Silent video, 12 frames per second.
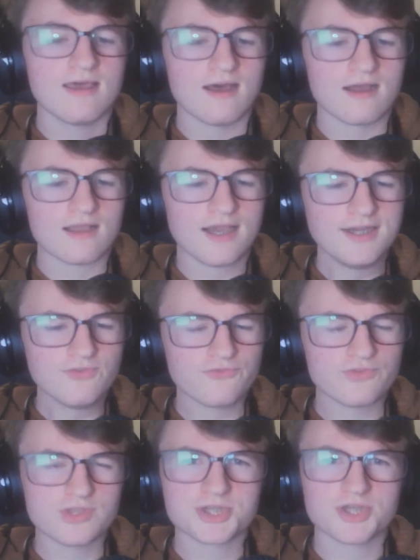kind of
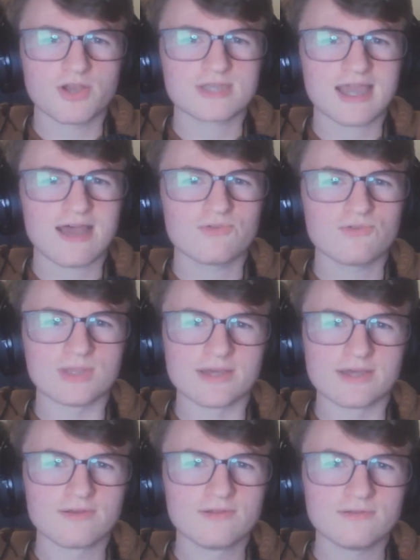really shows how
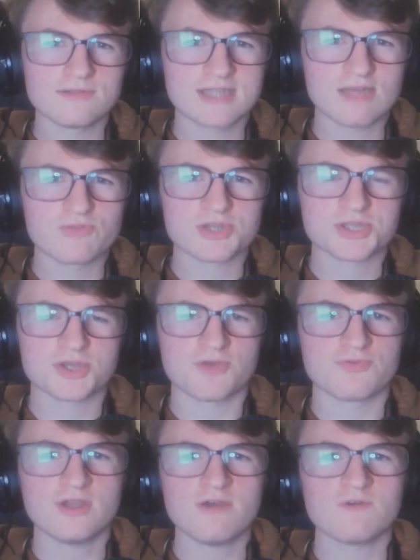little Deborah So
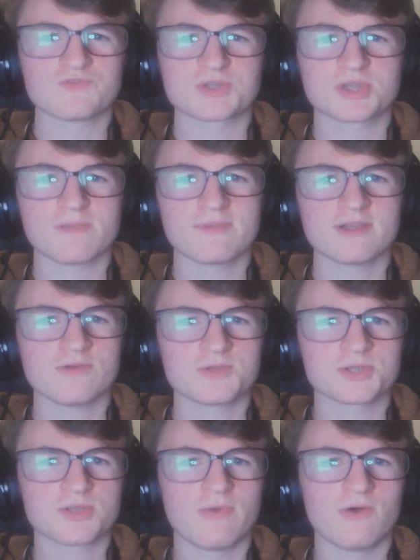knows for somebody who
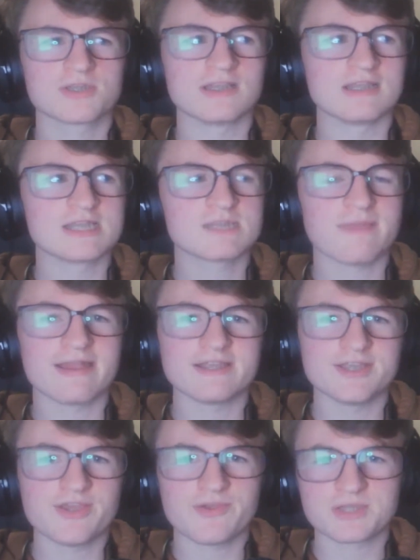supposedly spent
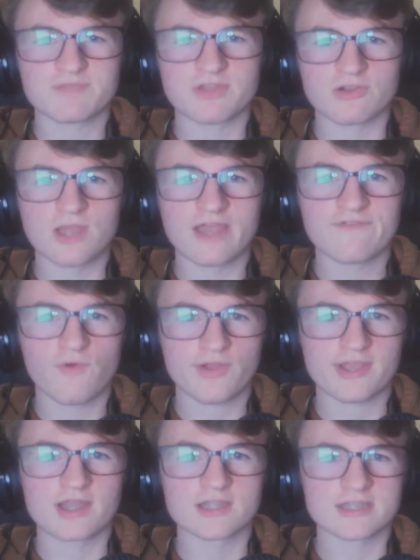years of their life
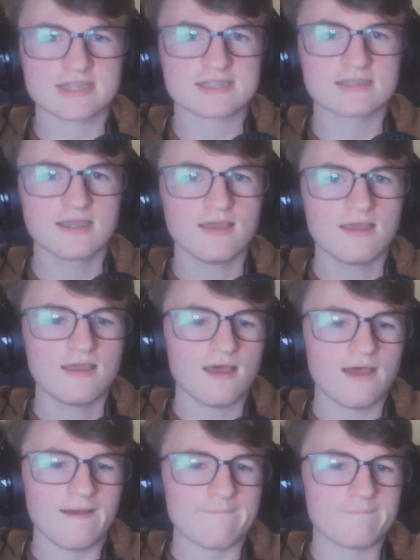working on this.
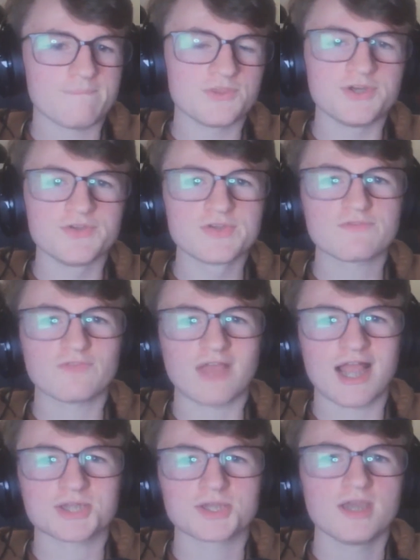
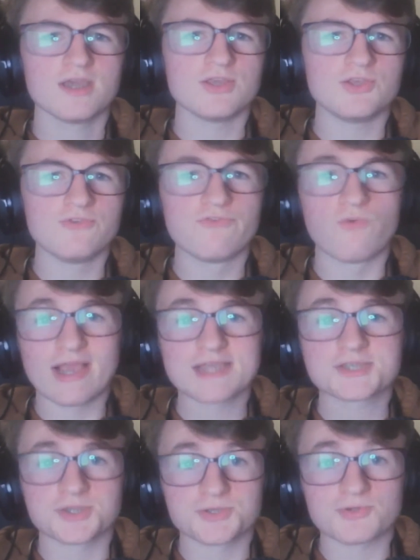Newsflash, you've
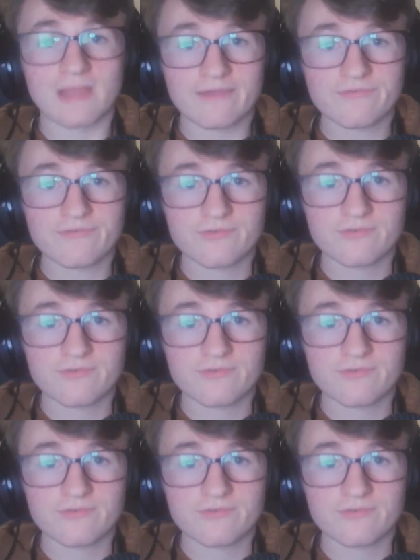wasted your life.